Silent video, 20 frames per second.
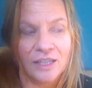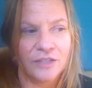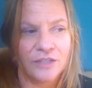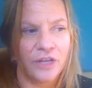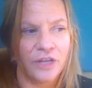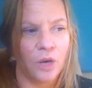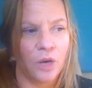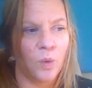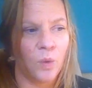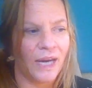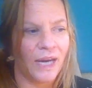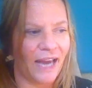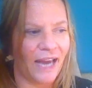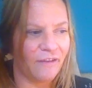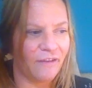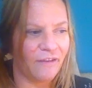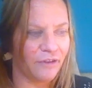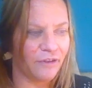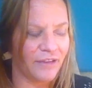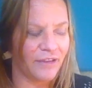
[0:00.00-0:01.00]
So
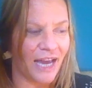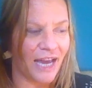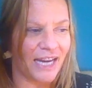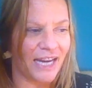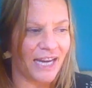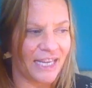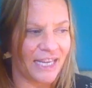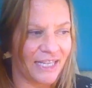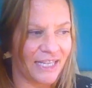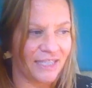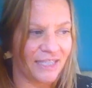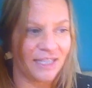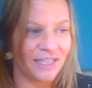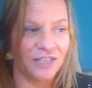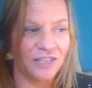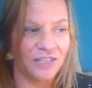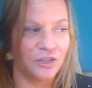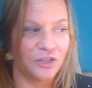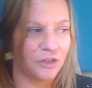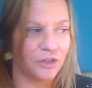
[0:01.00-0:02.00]
whatever that is
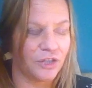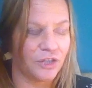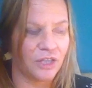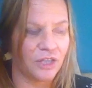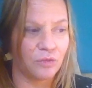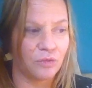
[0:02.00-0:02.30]
that you're